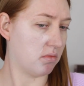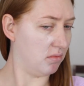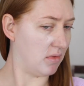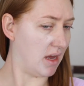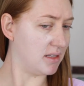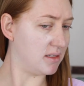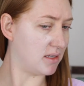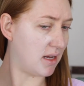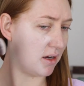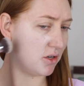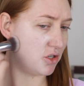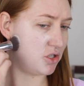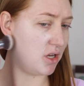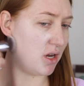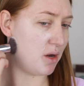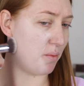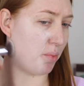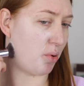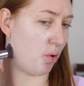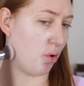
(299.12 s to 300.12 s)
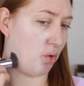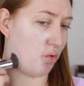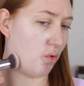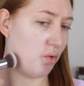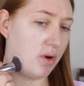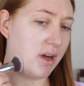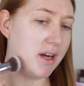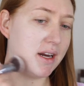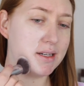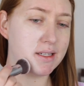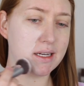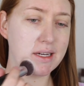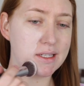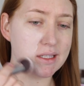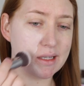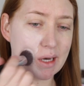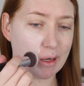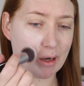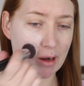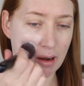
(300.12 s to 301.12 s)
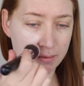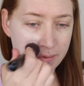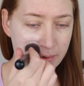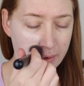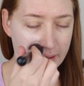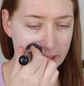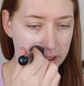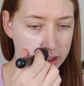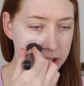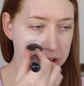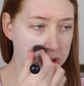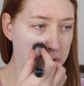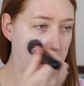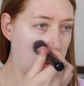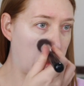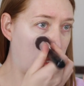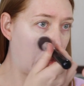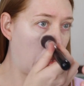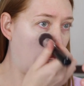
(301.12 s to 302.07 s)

That's actually pretty decent coverage.